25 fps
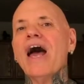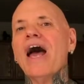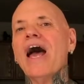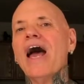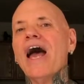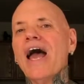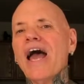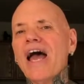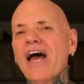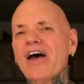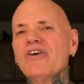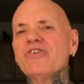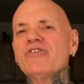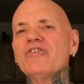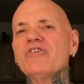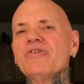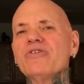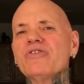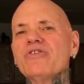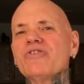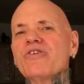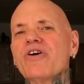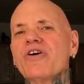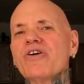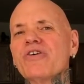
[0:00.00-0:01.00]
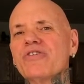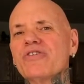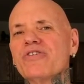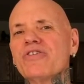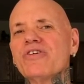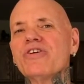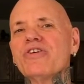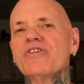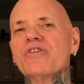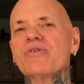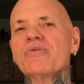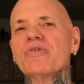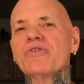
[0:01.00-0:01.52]
As you start
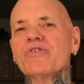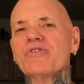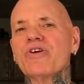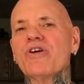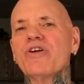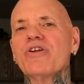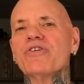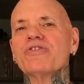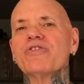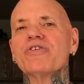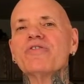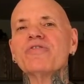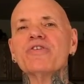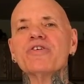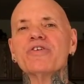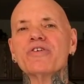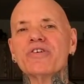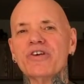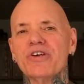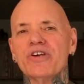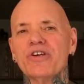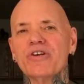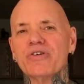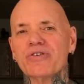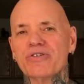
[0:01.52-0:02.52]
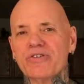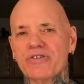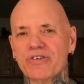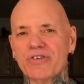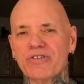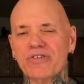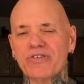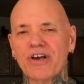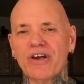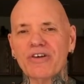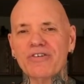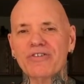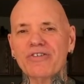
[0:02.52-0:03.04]
seeing the results of your keto
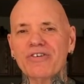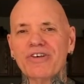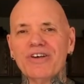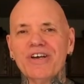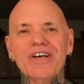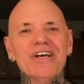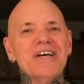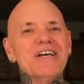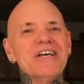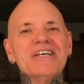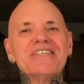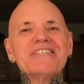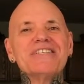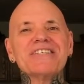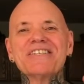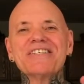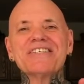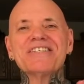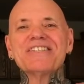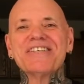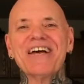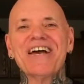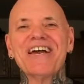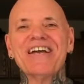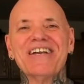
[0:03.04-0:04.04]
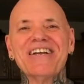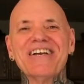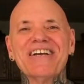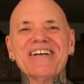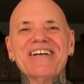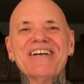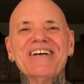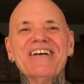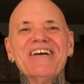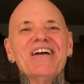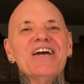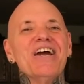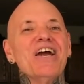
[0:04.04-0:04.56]
success, it's exciting
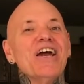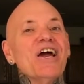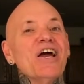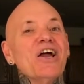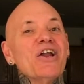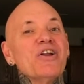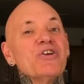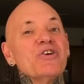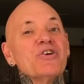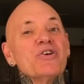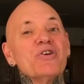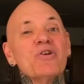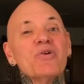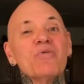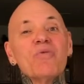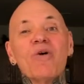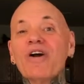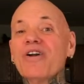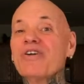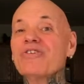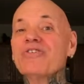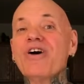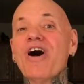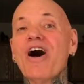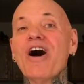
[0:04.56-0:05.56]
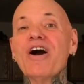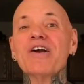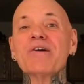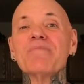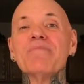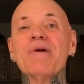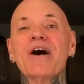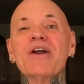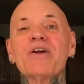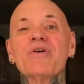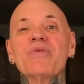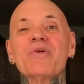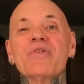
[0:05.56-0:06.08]
and you'll want to talk
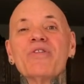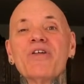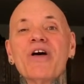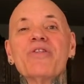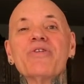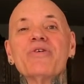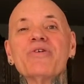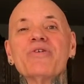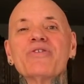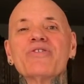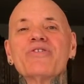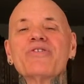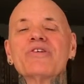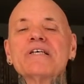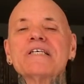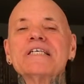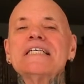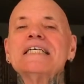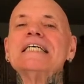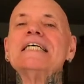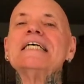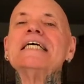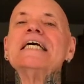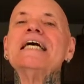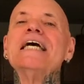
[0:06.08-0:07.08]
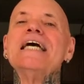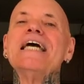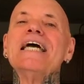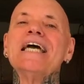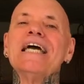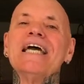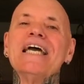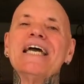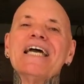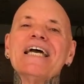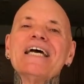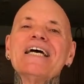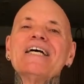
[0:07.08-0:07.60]
about it with others.
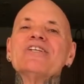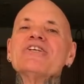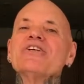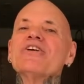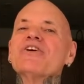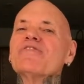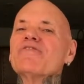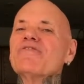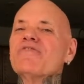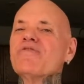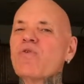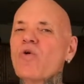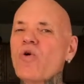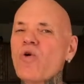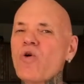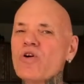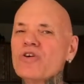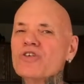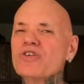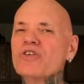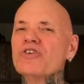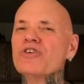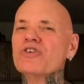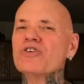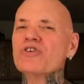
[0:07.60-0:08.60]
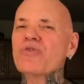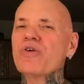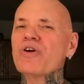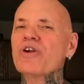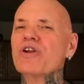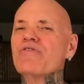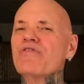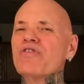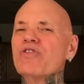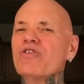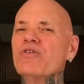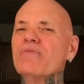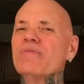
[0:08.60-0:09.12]
And an unfortunate trait
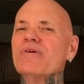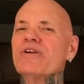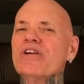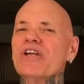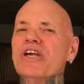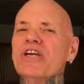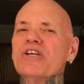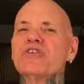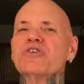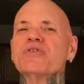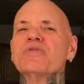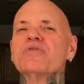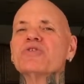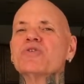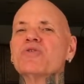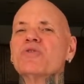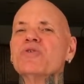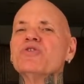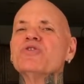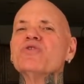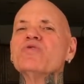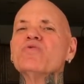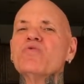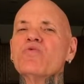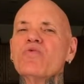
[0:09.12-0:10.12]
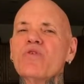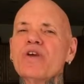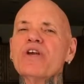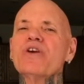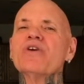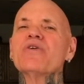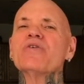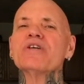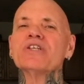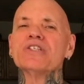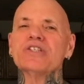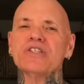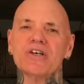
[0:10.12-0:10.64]
of human nature is going to
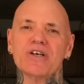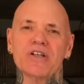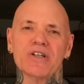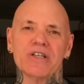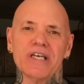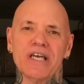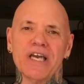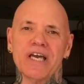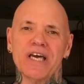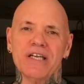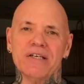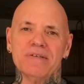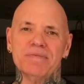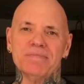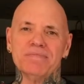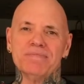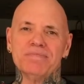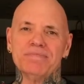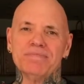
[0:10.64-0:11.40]
rear its ugly head.